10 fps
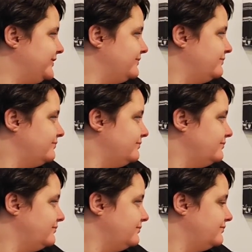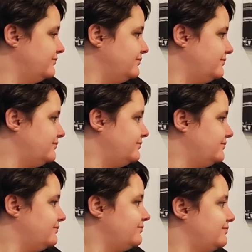
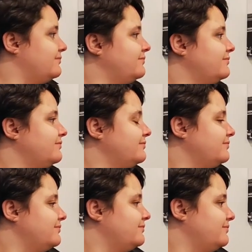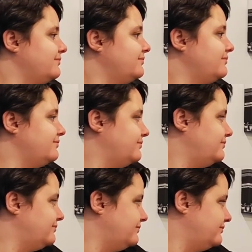
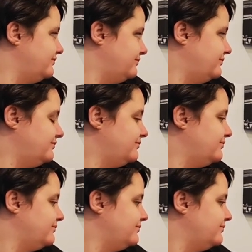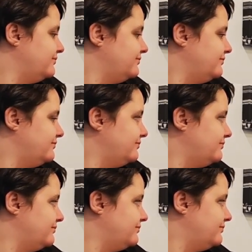
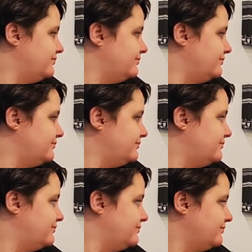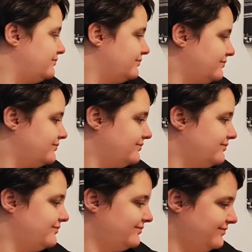
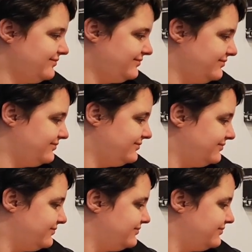The person shown says nothing.